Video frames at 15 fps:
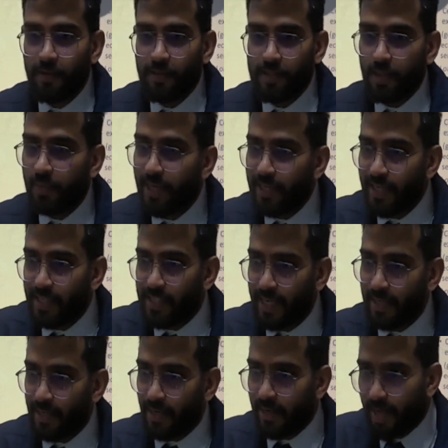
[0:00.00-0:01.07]
some eating
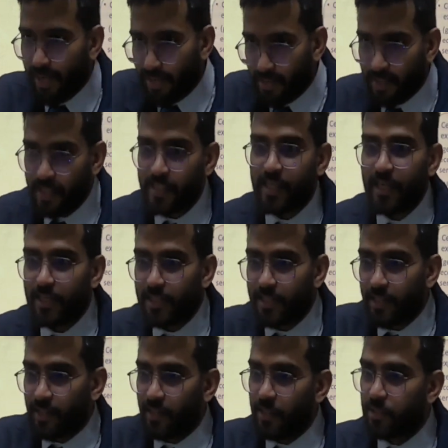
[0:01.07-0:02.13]
center, like in this case,
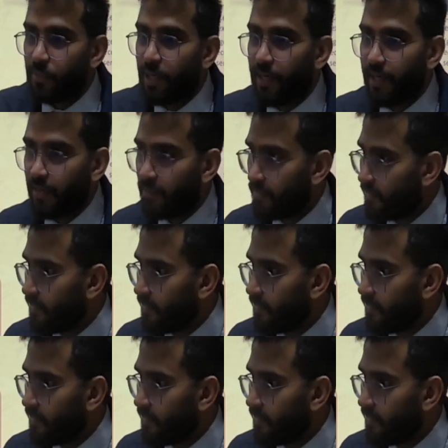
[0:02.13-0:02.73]
in this building.